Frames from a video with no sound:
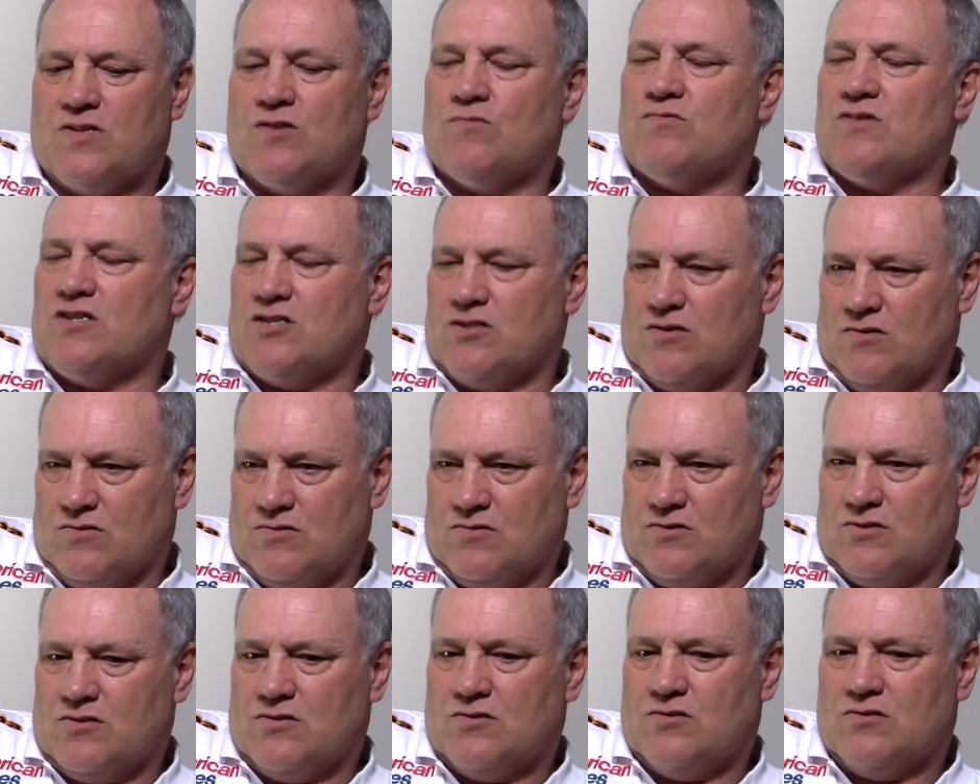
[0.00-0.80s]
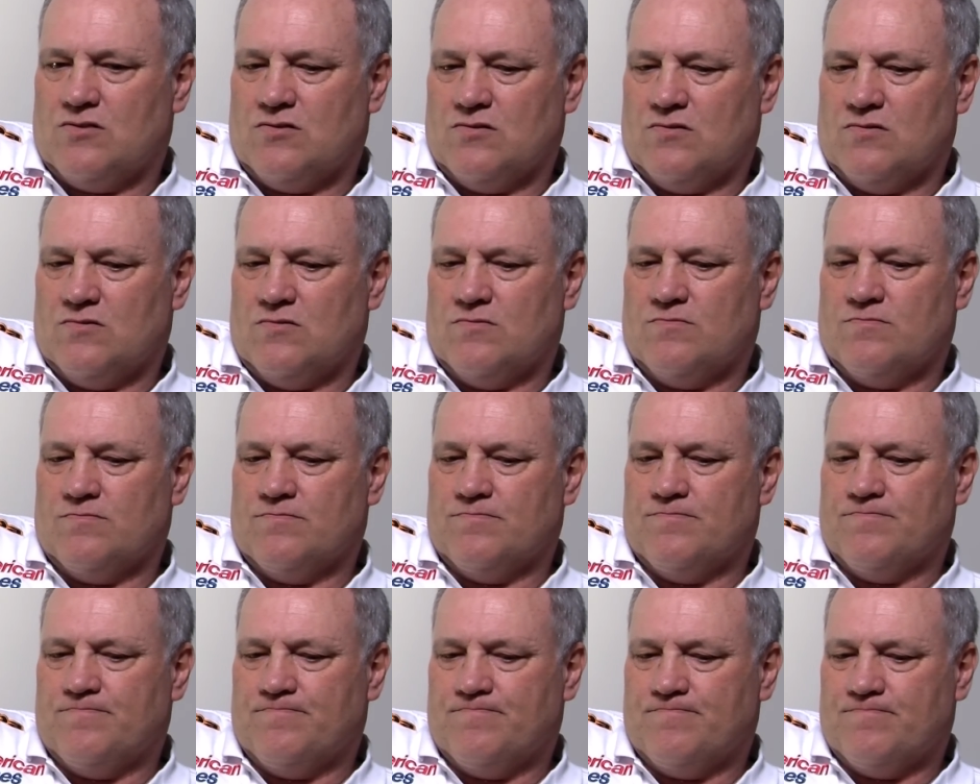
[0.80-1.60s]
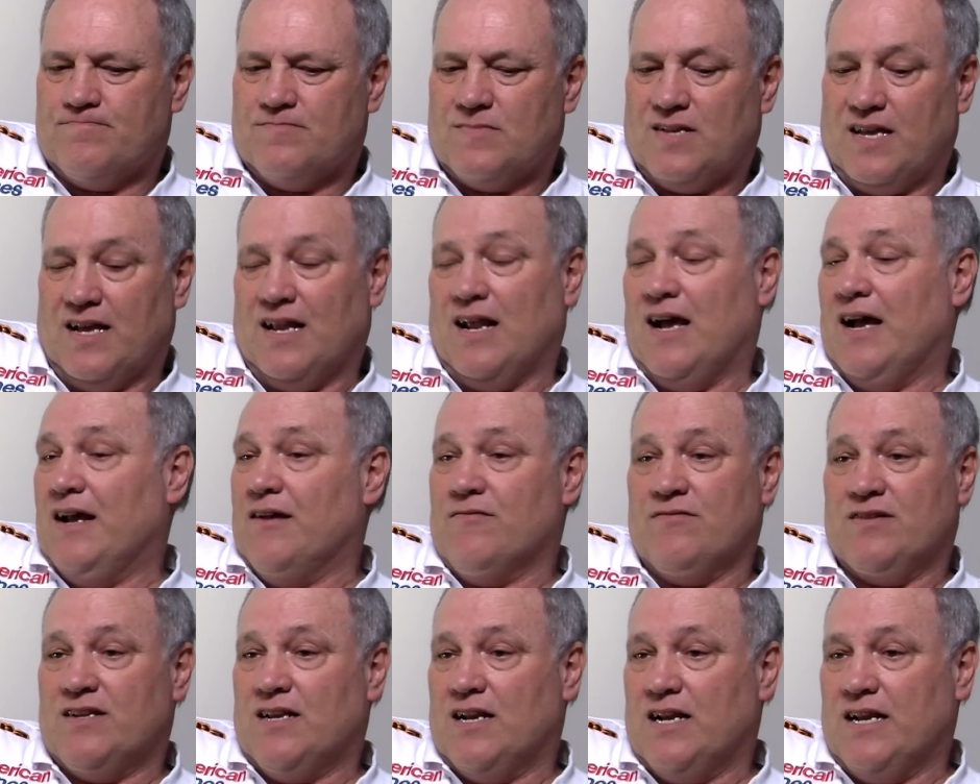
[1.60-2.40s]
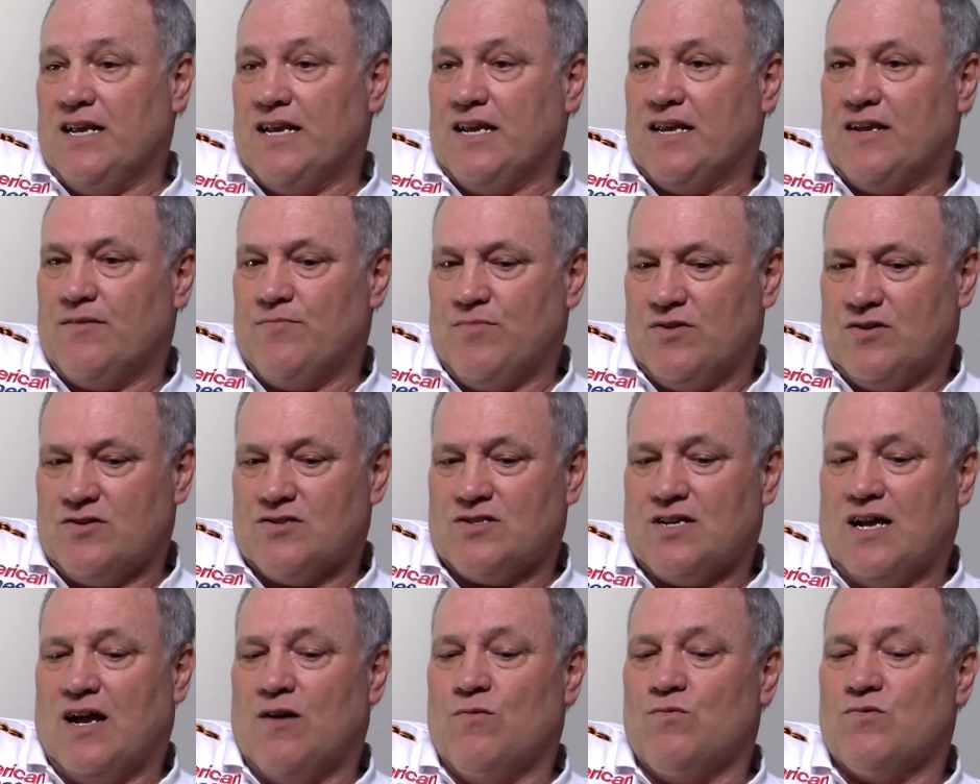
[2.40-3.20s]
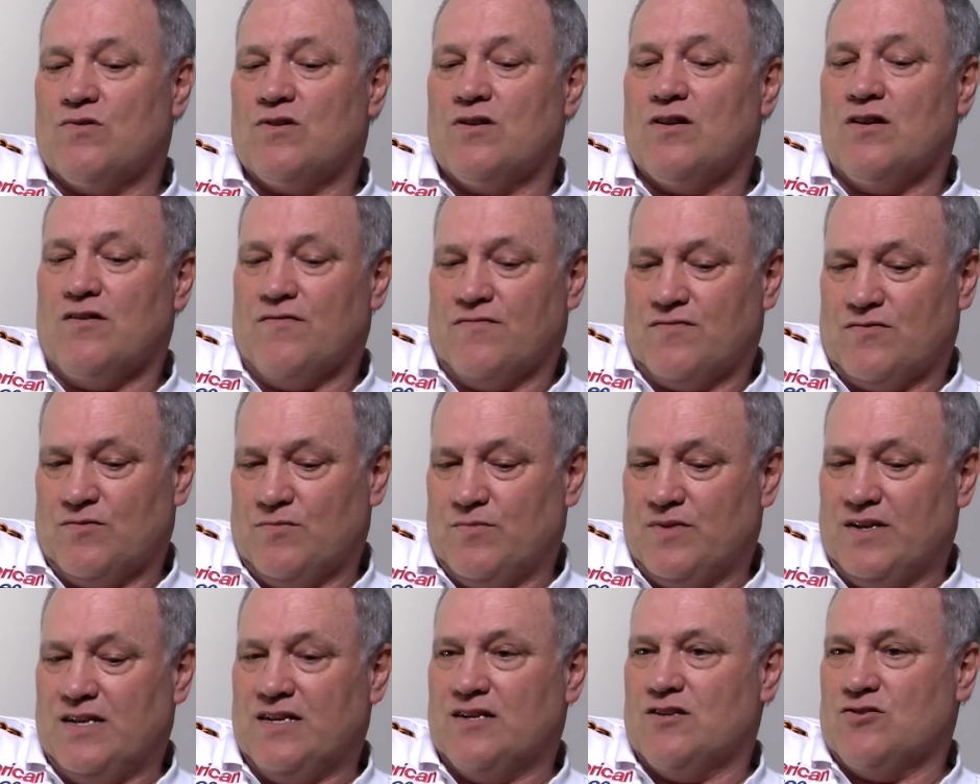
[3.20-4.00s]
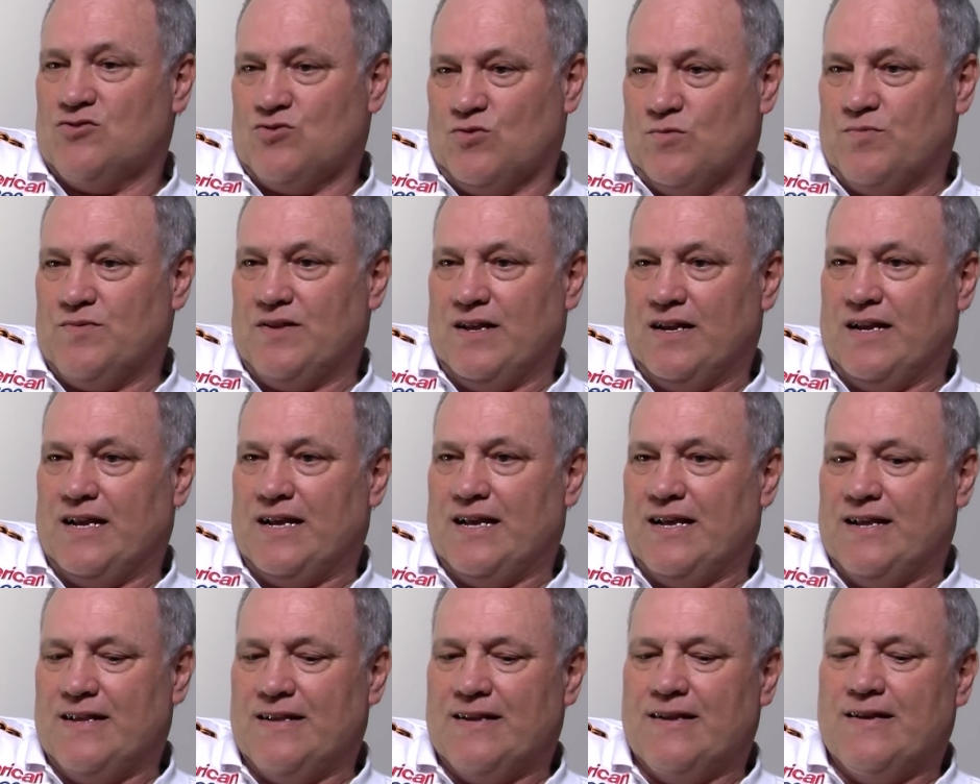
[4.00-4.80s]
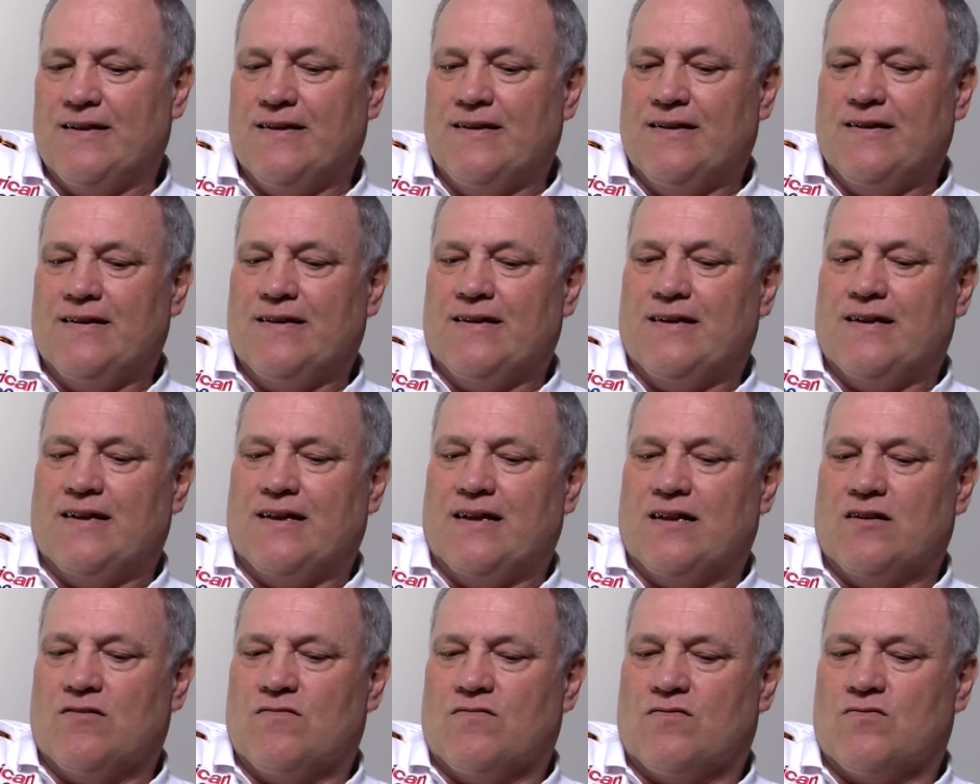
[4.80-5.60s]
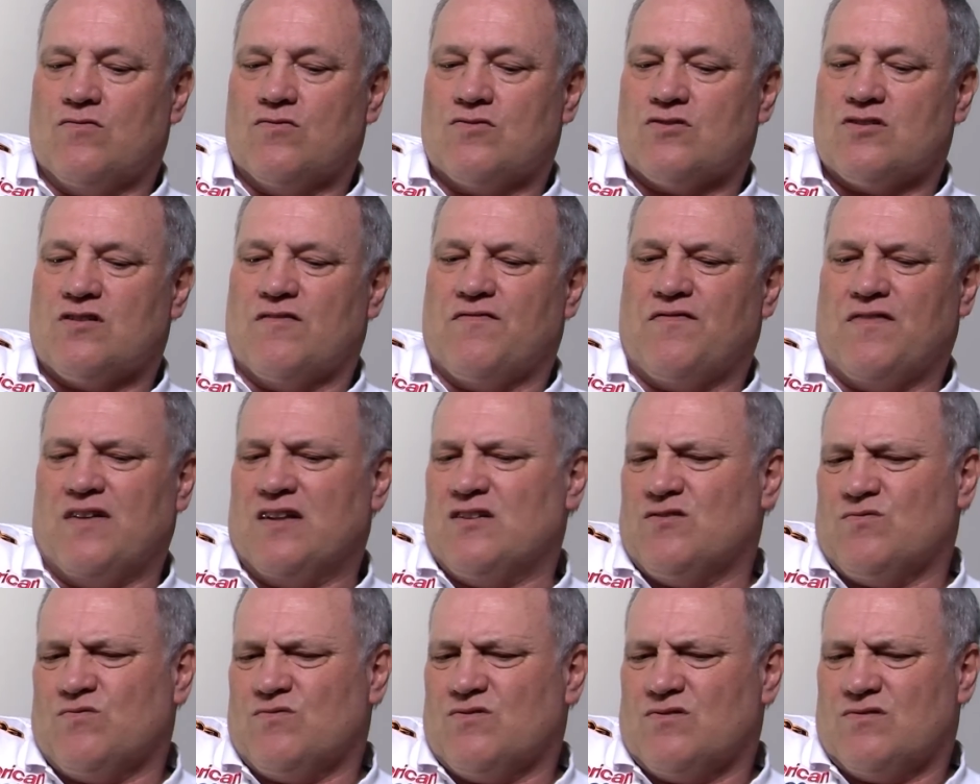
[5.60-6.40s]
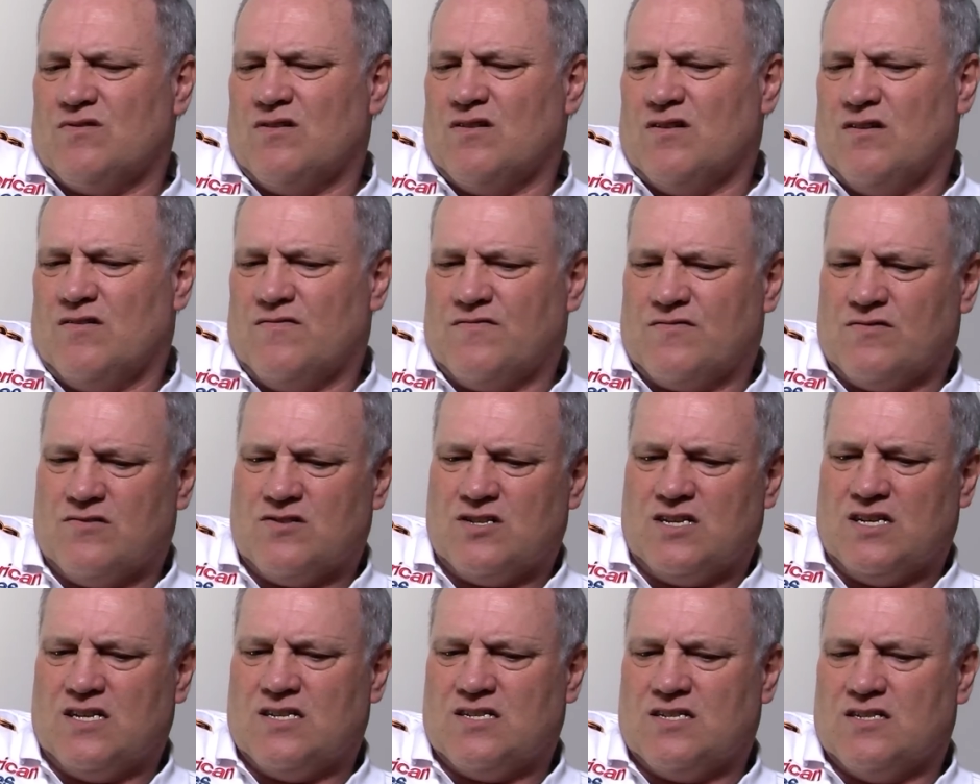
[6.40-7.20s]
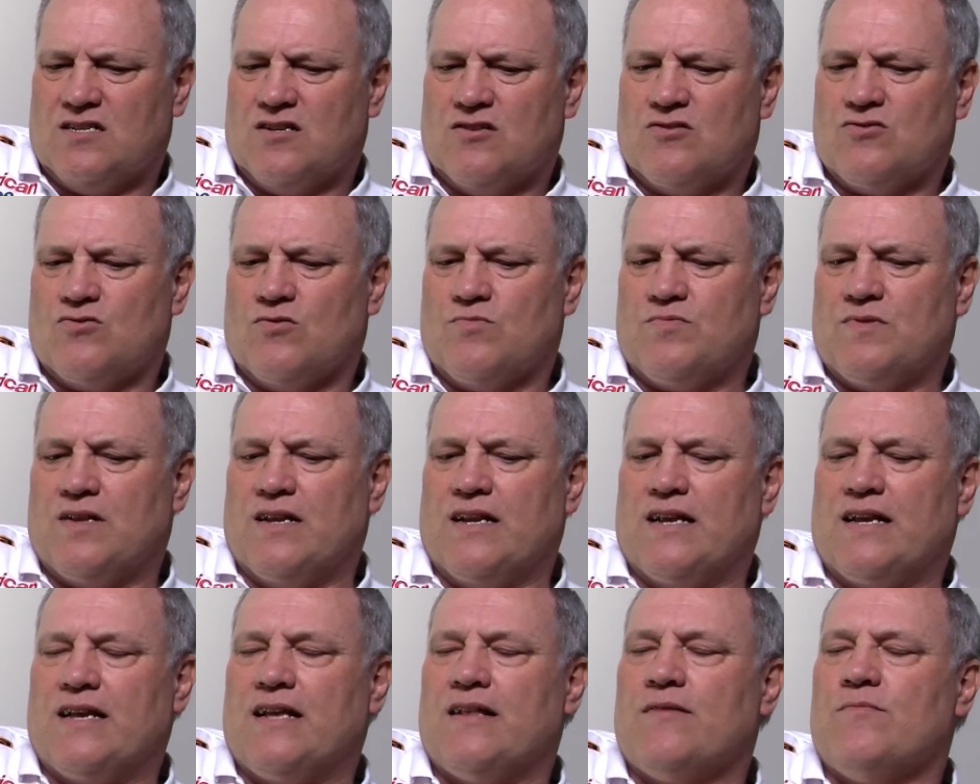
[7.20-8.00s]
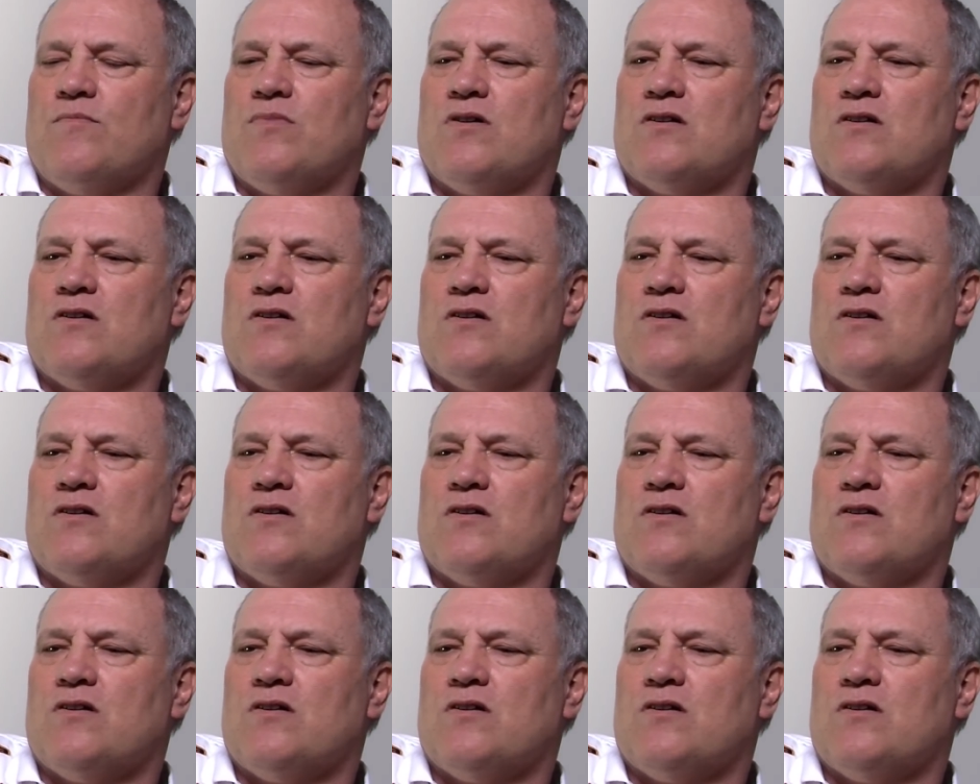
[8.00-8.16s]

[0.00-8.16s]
the results to get higher in the league because I would love to be in the top ten again, and of course the fans would love to see us in the top ten again.